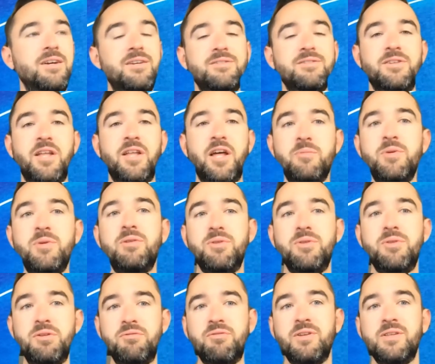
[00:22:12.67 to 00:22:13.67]
So that'll be a
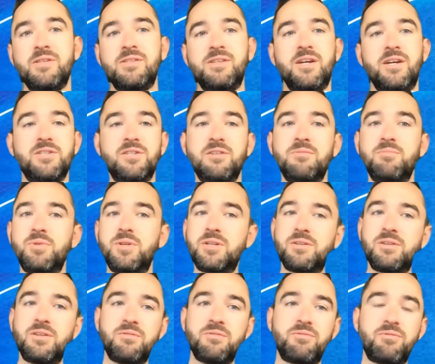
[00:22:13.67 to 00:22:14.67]
really fun session, and
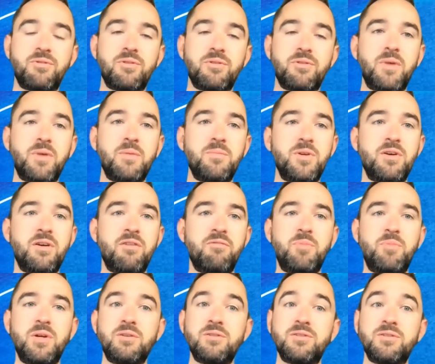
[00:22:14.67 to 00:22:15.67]
particularly for maybe
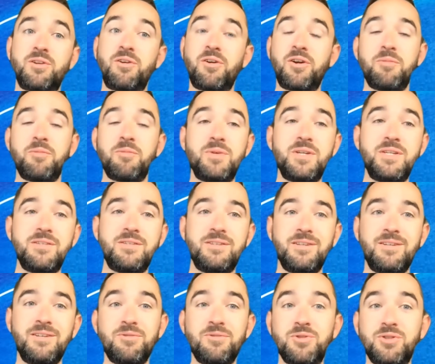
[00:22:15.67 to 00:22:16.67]
peers that are on a
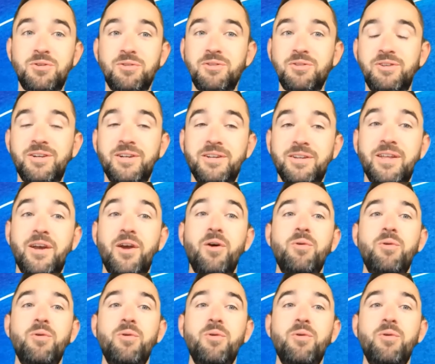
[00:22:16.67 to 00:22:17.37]
PC and you start learning like,